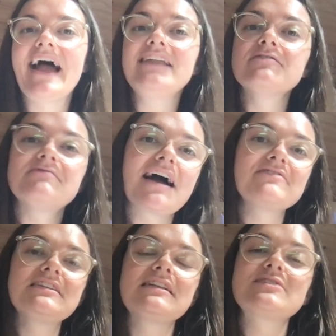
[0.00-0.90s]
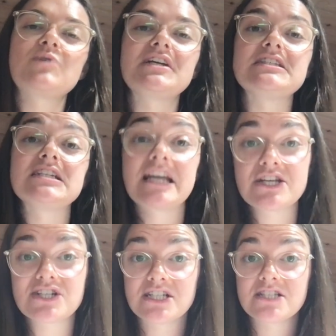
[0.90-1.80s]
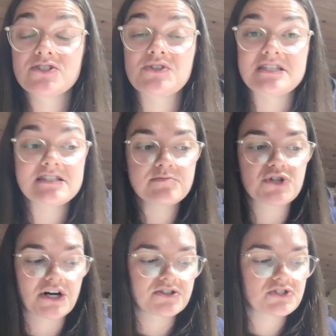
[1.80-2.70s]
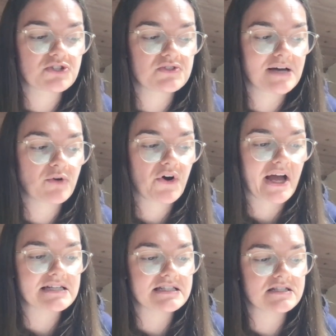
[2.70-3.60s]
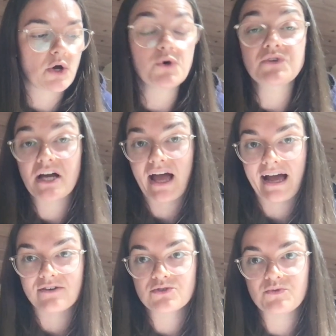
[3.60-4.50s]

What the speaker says: And the five, then the last one is donation to his tip jar. So Samko has his own account.